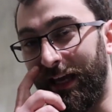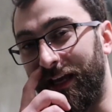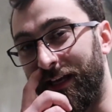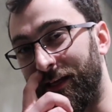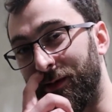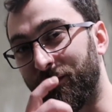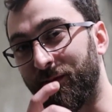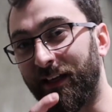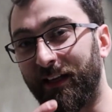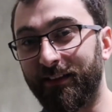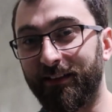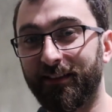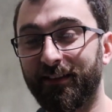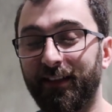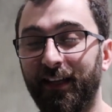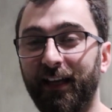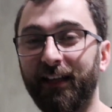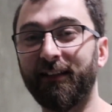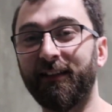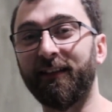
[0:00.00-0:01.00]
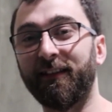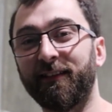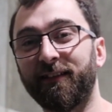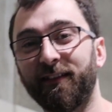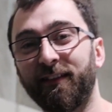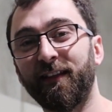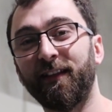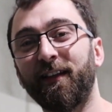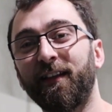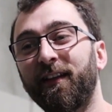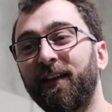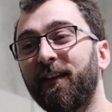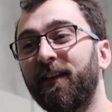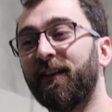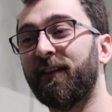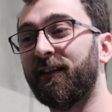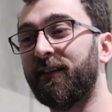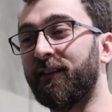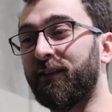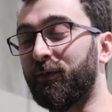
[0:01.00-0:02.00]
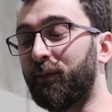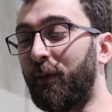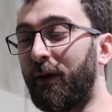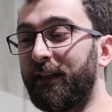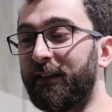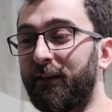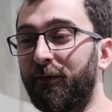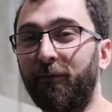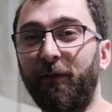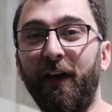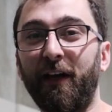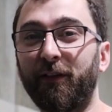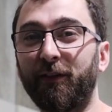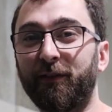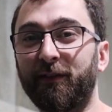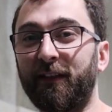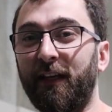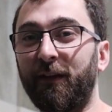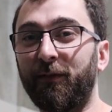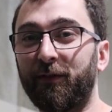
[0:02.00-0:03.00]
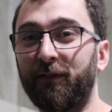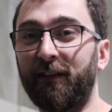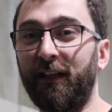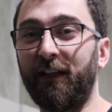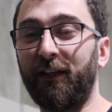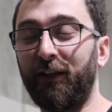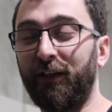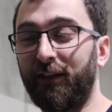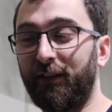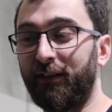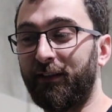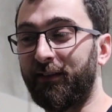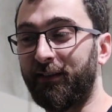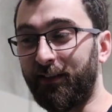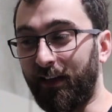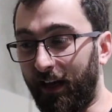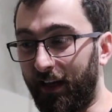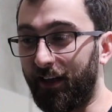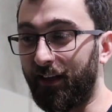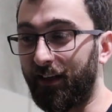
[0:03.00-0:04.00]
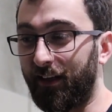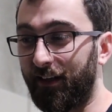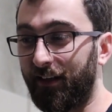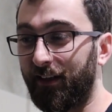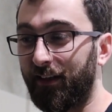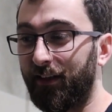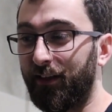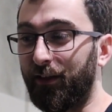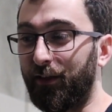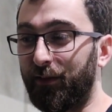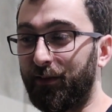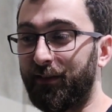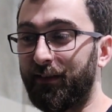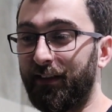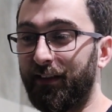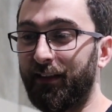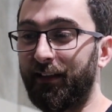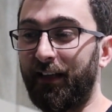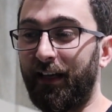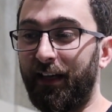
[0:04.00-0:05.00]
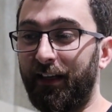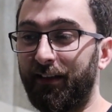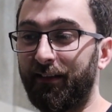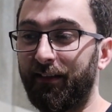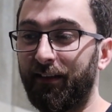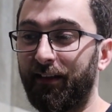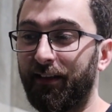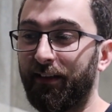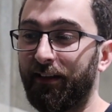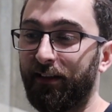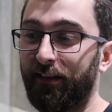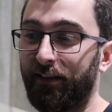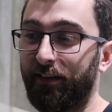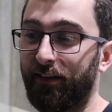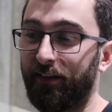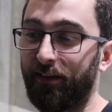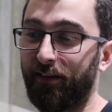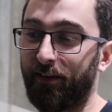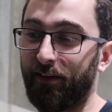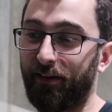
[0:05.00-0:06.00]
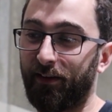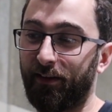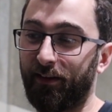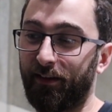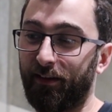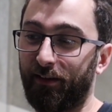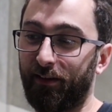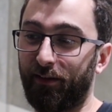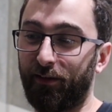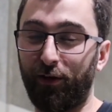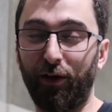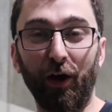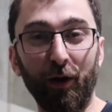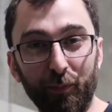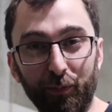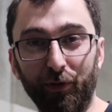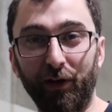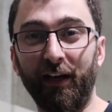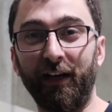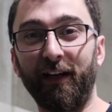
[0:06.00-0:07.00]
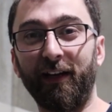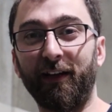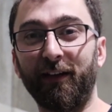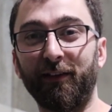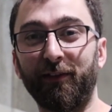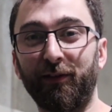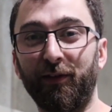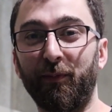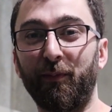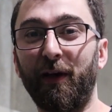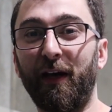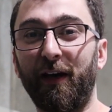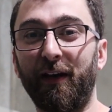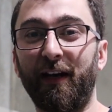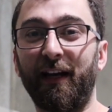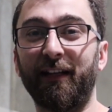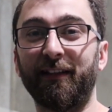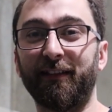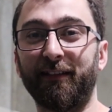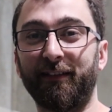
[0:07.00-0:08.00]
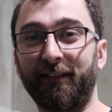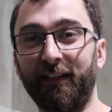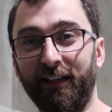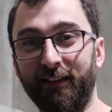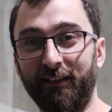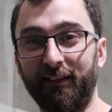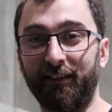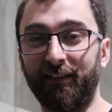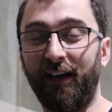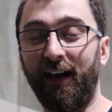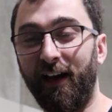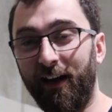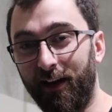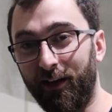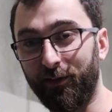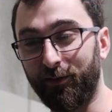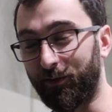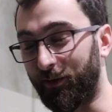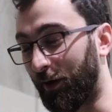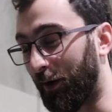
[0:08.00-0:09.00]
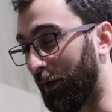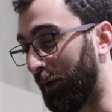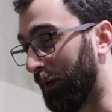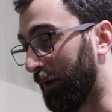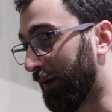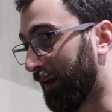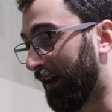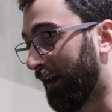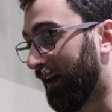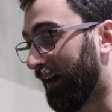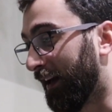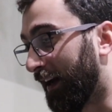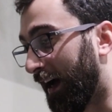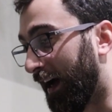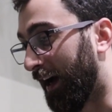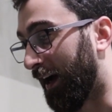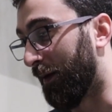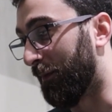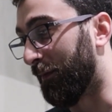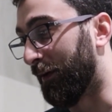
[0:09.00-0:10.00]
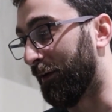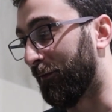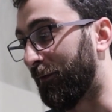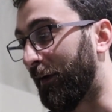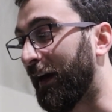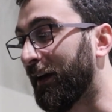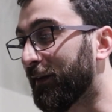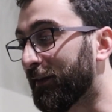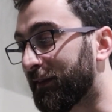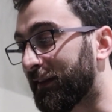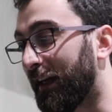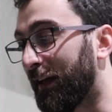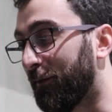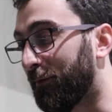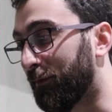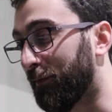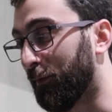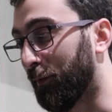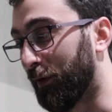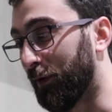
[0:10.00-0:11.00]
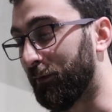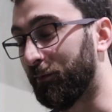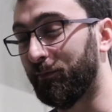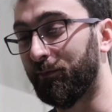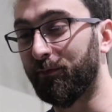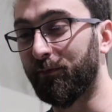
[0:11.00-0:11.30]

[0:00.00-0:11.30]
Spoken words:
get him to understand is, despite the fail safes that you set, you still need the operator to be able to understand the data. So a fail safe would